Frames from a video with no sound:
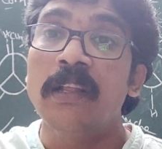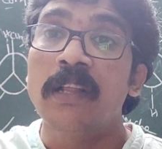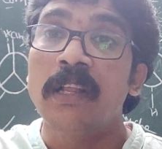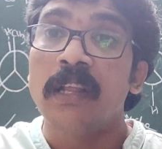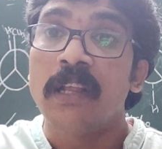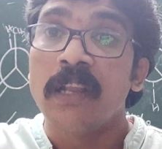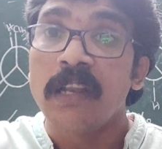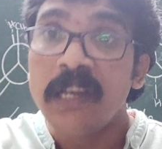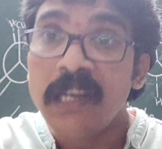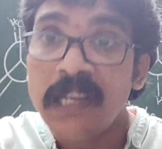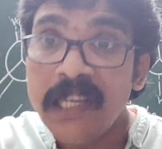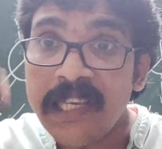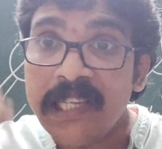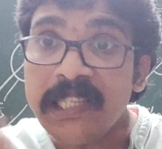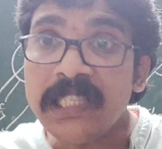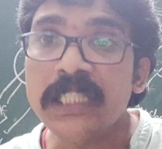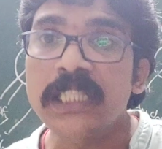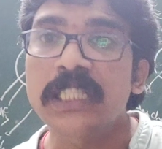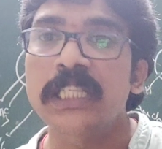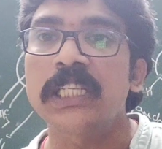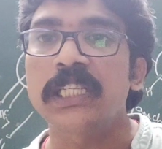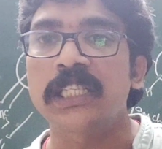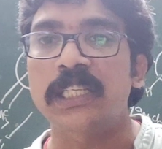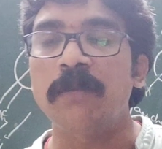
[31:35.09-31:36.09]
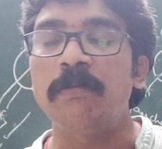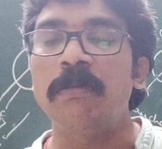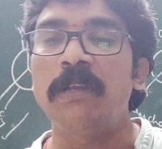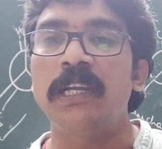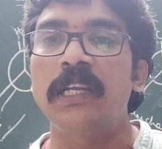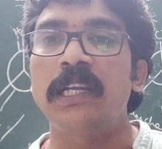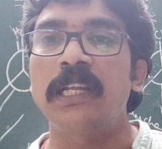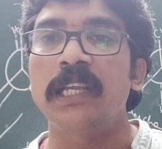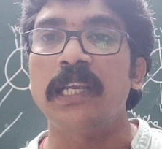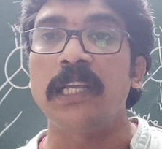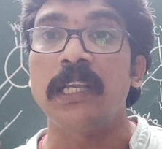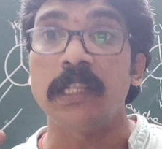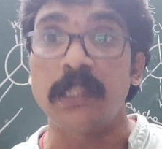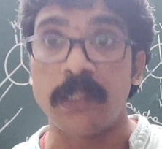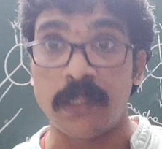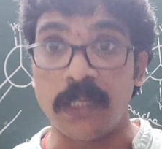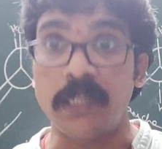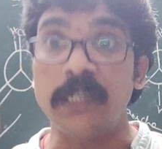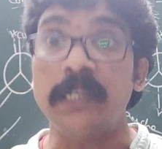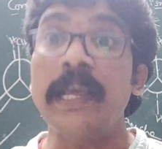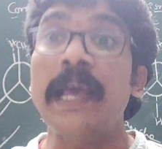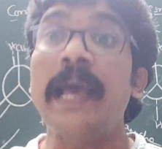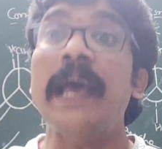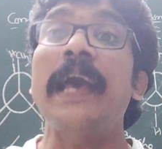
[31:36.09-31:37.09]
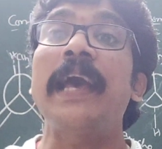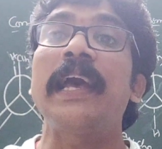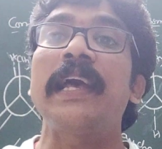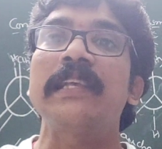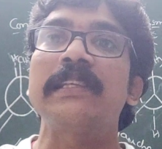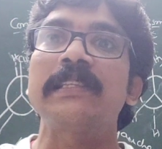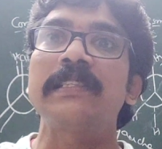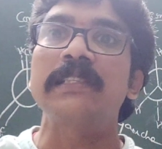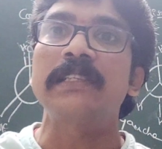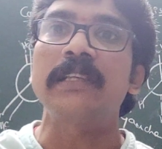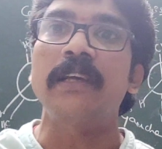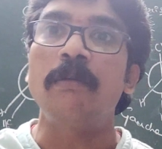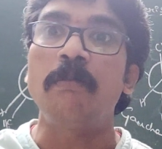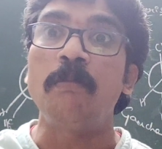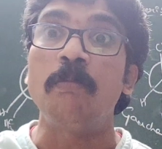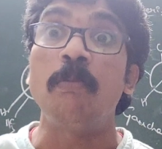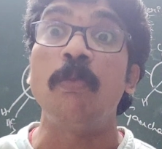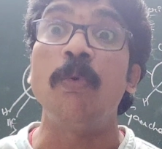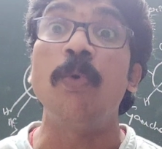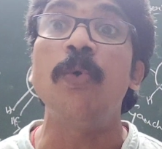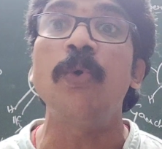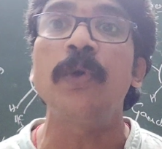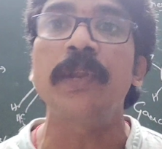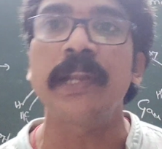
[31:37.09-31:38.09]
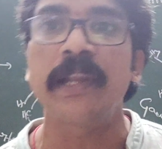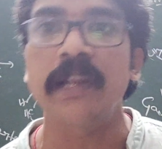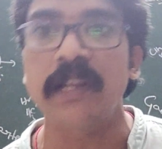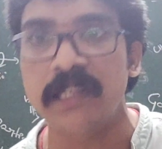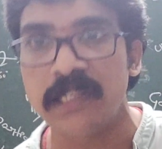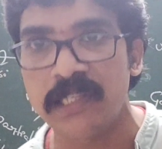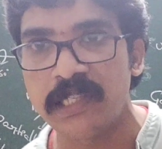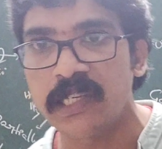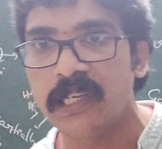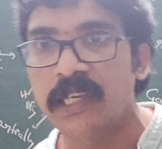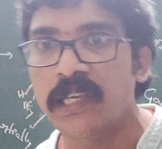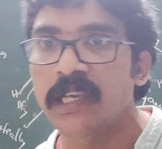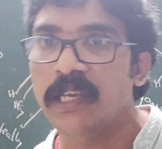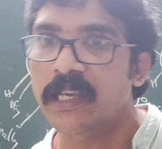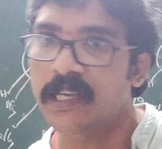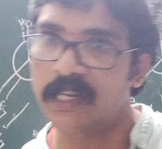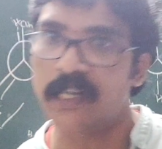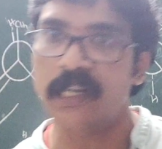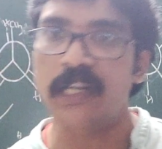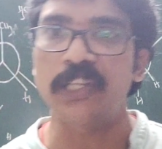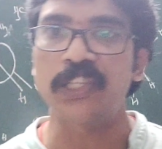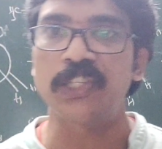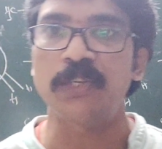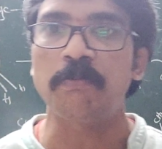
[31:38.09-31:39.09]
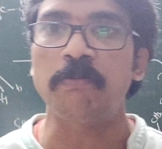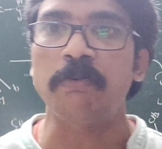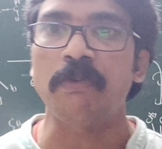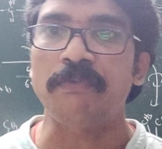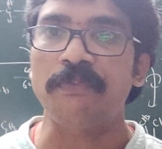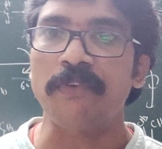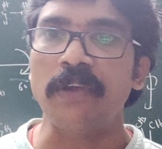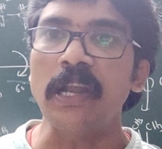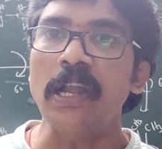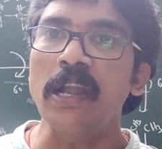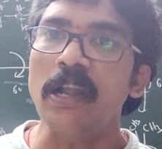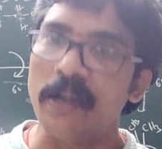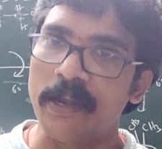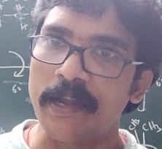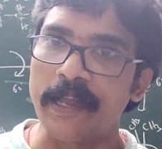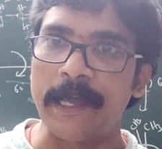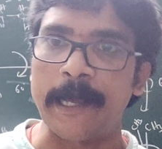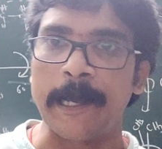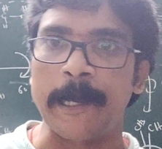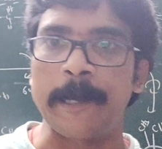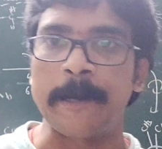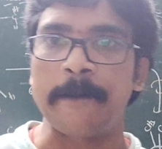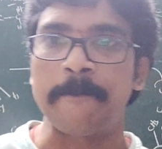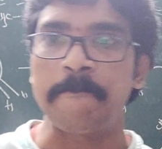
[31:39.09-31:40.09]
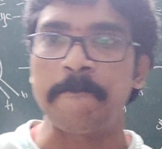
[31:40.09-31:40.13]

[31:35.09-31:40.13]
least stability, that has more energy profile diagram.